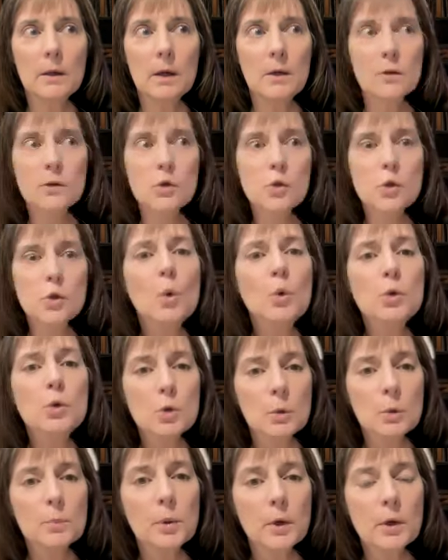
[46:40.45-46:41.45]
a
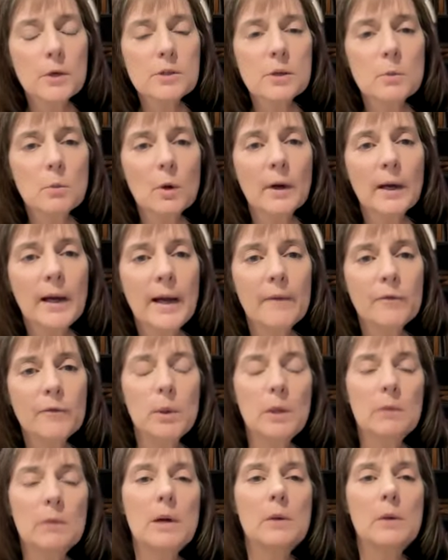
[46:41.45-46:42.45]
social person where I have to
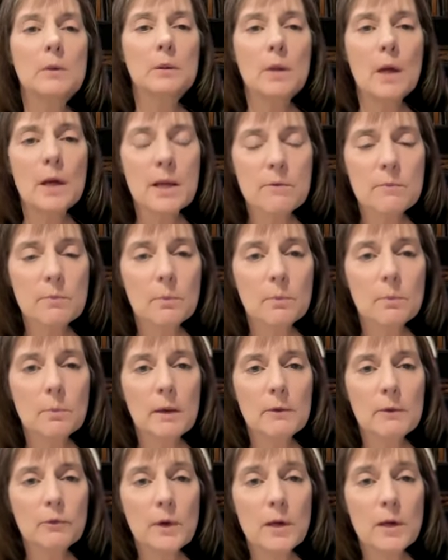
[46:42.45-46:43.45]
be around a lot of
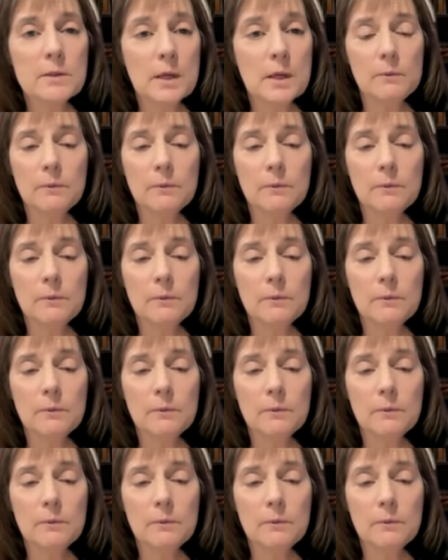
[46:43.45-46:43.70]
my friends.